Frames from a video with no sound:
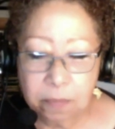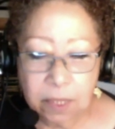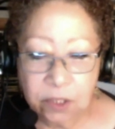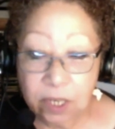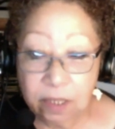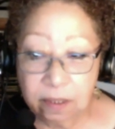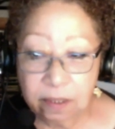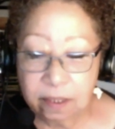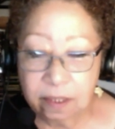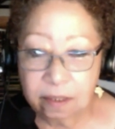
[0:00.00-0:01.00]

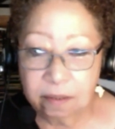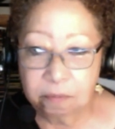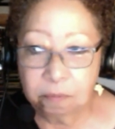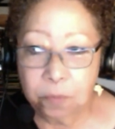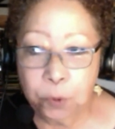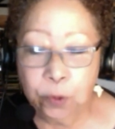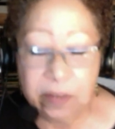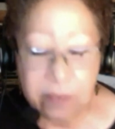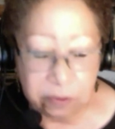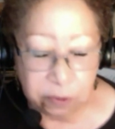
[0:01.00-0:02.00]
just
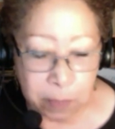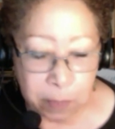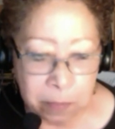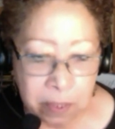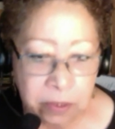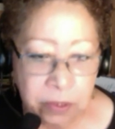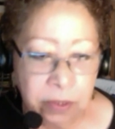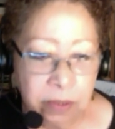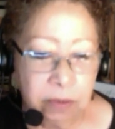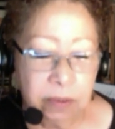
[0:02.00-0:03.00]
grieving for my
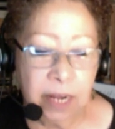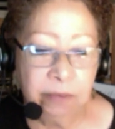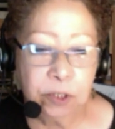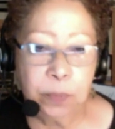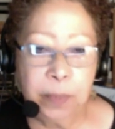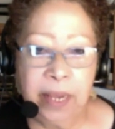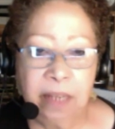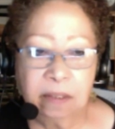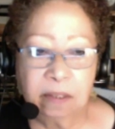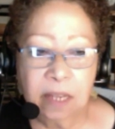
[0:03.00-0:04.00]
mother after she
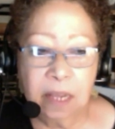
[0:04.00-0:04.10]
passed,